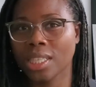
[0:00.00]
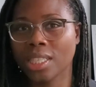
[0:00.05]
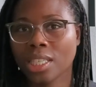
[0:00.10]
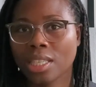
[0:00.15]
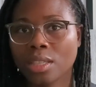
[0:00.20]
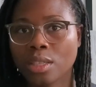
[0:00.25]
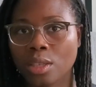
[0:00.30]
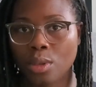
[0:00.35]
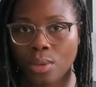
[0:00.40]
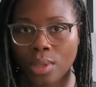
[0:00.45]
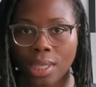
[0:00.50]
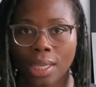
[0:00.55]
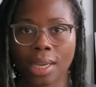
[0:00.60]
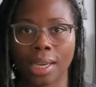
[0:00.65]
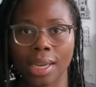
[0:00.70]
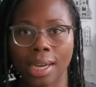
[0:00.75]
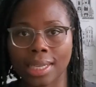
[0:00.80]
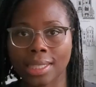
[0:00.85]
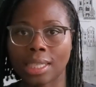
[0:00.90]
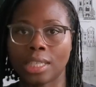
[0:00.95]
just using
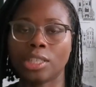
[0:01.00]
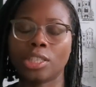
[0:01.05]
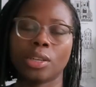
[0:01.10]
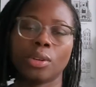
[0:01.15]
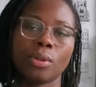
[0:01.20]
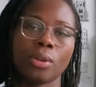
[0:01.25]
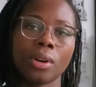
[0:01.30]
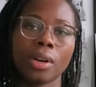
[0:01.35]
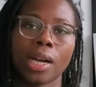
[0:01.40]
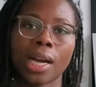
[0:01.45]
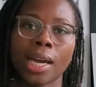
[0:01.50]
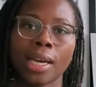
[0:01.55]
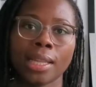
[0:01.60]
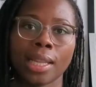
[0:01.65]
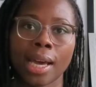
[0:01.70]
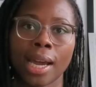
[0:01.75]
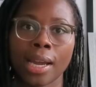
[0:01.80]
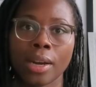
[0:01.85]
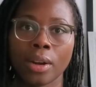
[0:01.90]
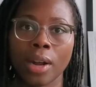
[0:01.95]
it as a general guideline